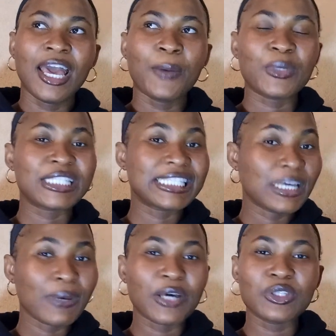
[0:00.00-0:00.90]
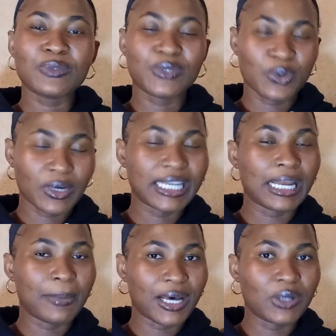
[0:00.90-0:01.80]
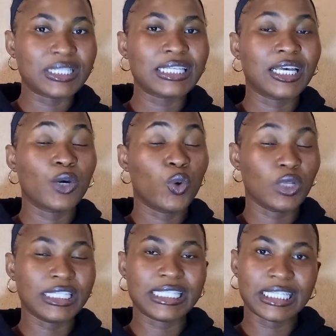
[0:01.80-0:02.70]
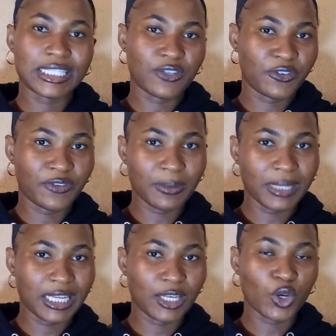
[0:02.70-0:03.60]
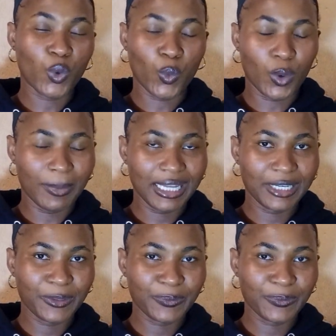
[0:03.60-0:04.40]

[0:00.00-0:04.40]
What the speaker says: But today we're going to be talking about qualities of a feminine woman.